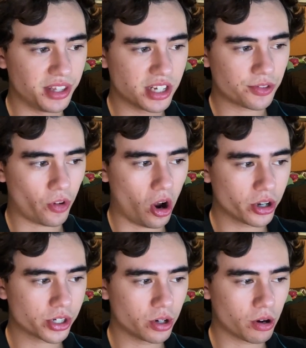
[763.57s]
These
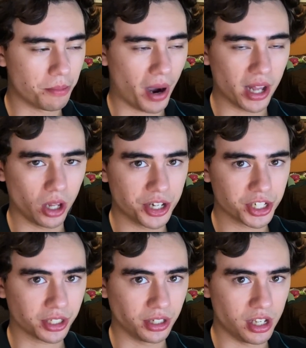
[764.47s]
frogs who were
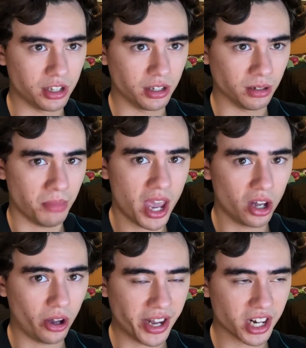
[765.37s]
biologically
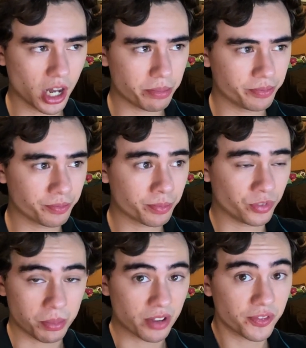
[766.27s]
male ended up
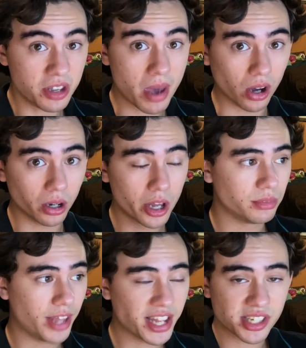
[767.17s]
flipping female,
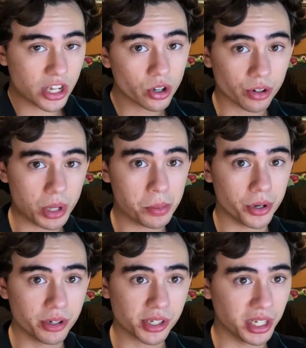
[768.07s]
hence they couldn't
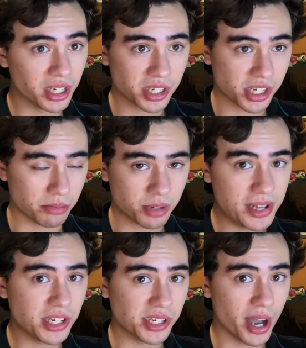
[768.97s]
reproduce, leading to some
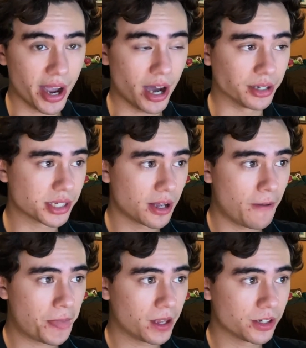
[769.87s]
species die-outs.
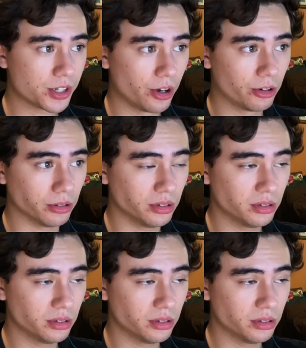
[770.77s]
So,